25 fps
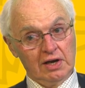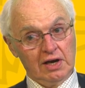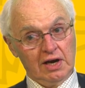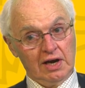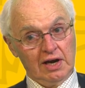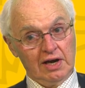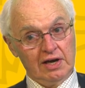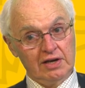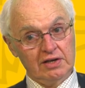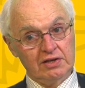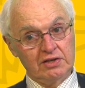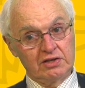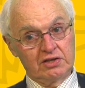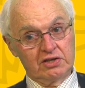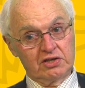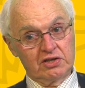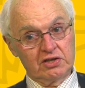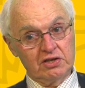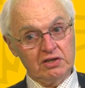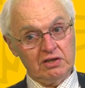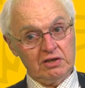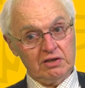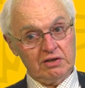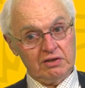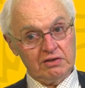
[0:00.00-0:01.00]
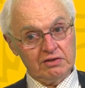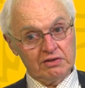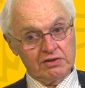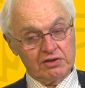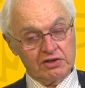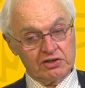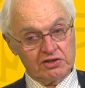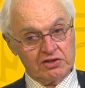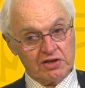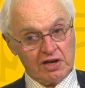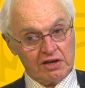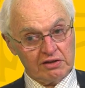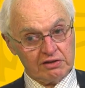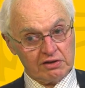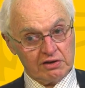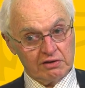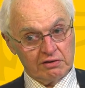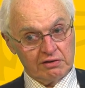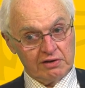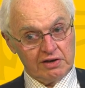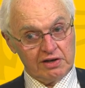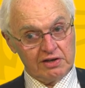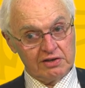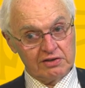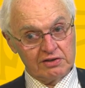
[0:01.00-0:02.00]
And the South
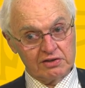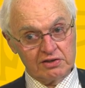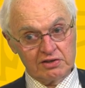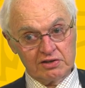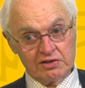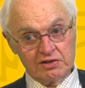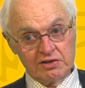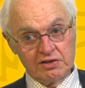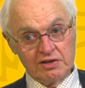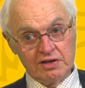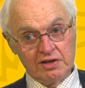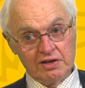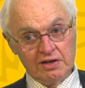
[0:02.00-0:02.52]
Koreans